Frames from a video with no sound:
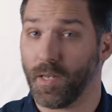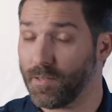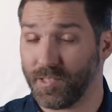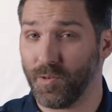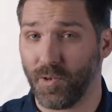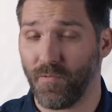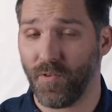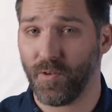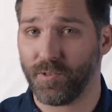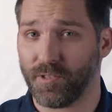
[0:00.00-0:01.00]
Still
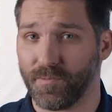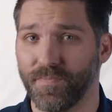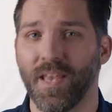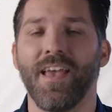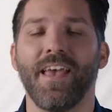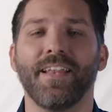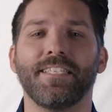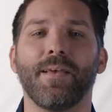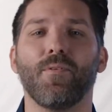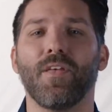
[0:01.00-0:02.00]
confused? An
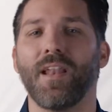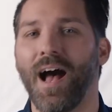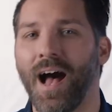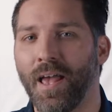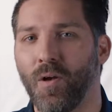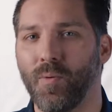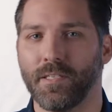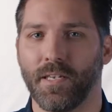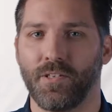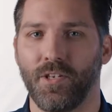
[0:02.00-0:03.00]
example that I
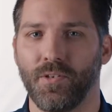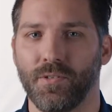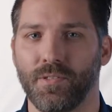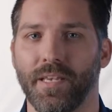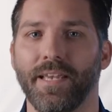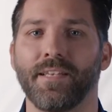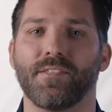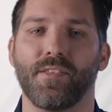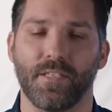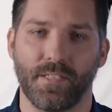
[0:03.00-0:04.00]
always like to use
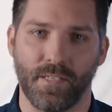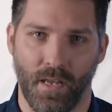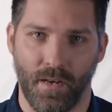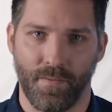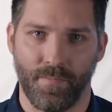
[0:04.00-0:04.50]
is the sun.